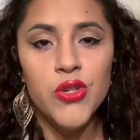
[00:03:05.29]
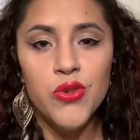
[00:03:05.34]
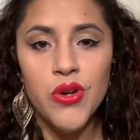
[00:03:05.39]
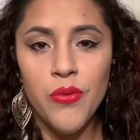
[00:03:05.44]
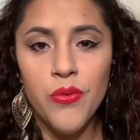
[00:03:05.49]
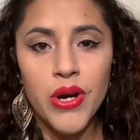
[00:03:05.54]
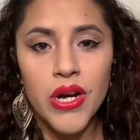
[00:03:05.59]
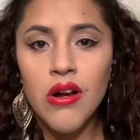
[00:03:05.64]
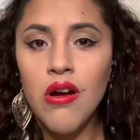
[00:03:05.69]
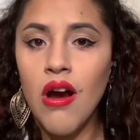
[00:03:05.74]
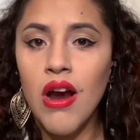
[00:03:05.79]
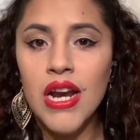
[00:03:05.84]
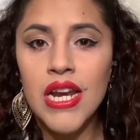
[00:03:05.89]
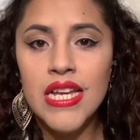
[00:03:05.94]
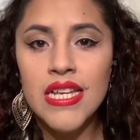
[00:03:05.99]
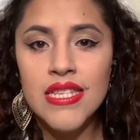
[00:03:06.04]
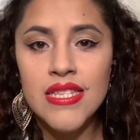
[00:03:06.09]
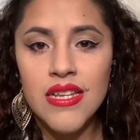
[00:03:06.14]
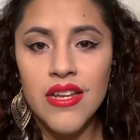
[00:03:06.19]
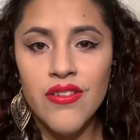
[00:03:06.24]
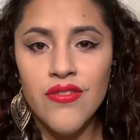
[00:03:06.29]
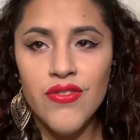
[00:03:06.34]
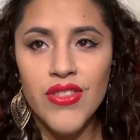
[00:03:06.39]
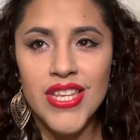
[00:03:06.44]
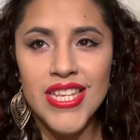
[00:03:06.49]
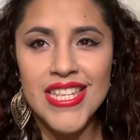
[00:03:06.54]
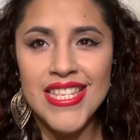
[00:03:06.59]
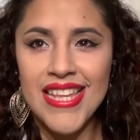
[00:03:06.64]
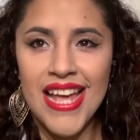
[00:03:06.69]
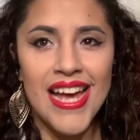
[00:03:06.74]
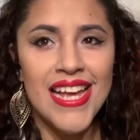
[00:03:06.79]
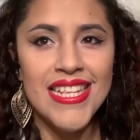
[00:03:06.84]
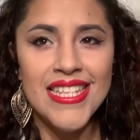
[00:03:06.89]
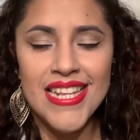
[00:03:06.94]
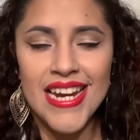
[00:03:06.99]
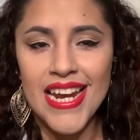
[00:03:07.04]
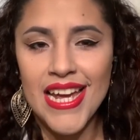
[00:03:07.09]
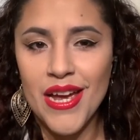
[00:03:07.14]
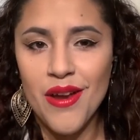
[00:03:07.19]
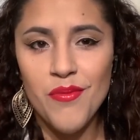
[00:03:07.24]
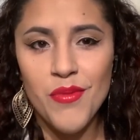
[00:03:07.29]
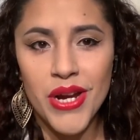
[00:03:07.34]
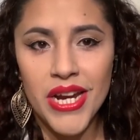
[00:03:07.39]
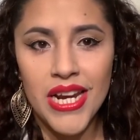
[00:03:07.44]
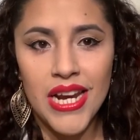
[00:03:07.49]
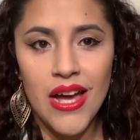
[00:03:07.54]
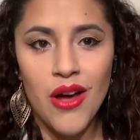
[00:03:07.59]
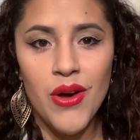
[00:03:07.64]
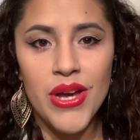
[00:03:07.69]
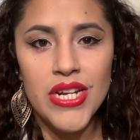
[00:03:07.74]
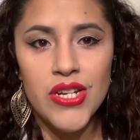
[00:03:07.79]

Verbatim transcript: do it regardless of the size that I am right now.